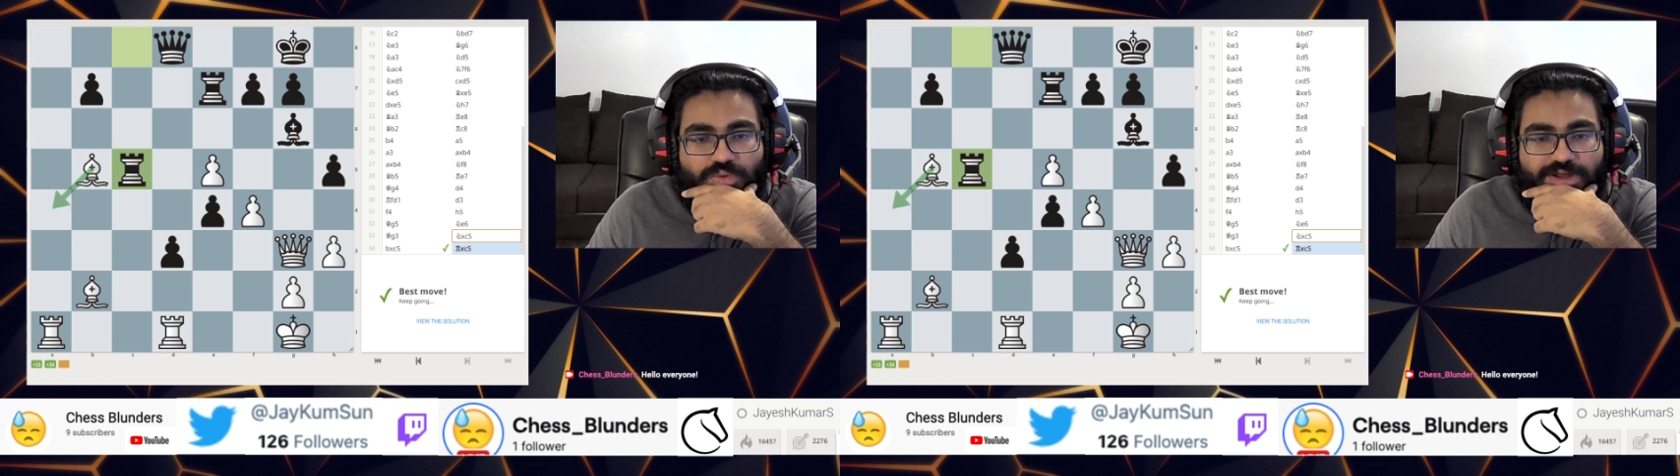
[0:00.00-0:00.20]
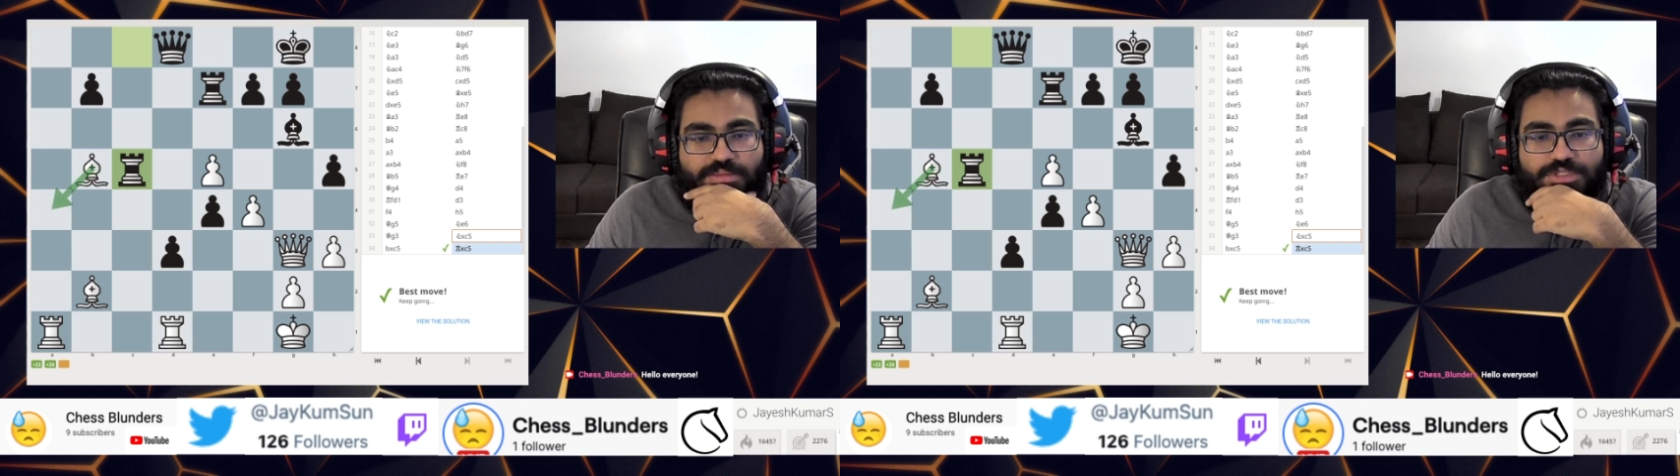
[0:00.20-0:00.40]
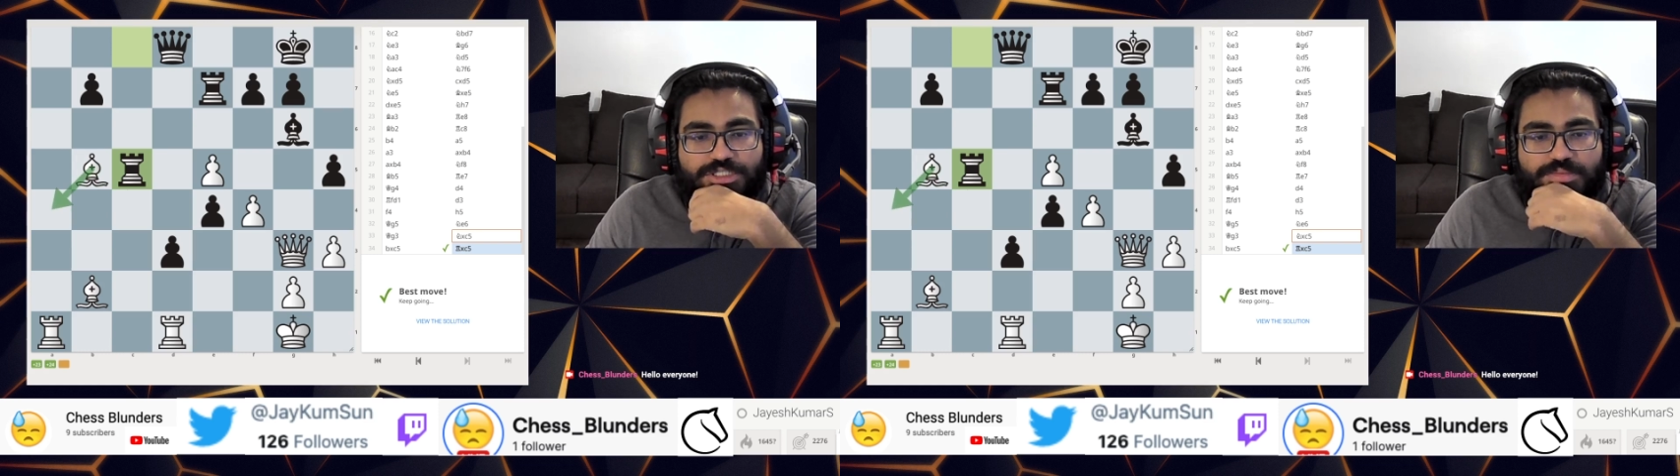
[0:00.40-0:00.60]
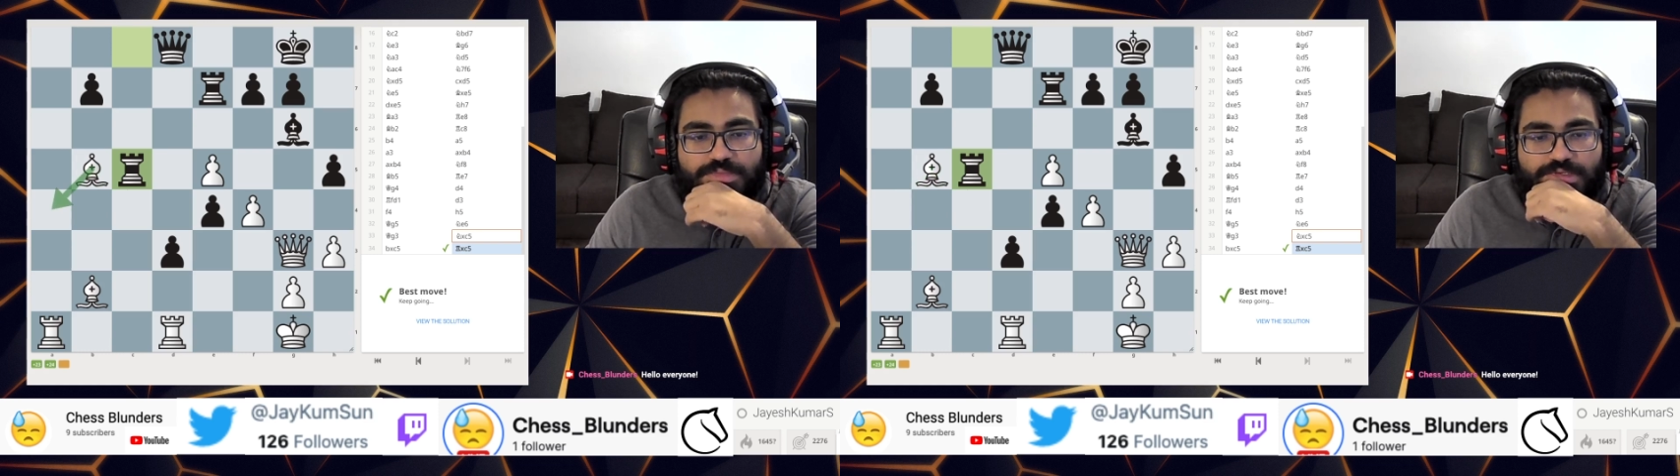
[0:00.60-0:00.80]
white bishop.